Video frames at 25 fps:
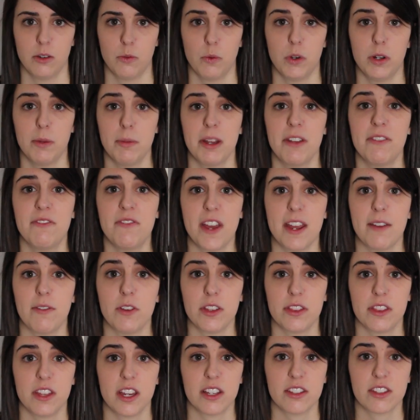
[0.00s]
One of my
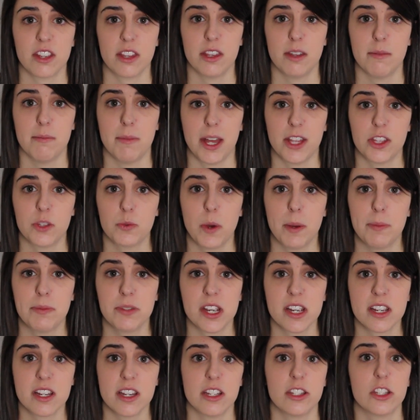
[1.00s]
favorite things on the Met's
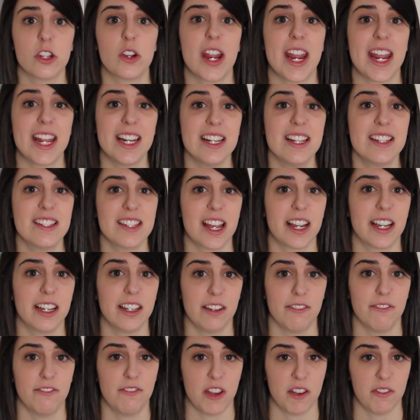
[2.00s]
website is their
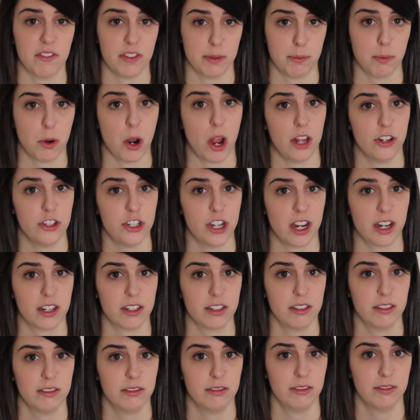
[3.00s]
82nd and 5th project.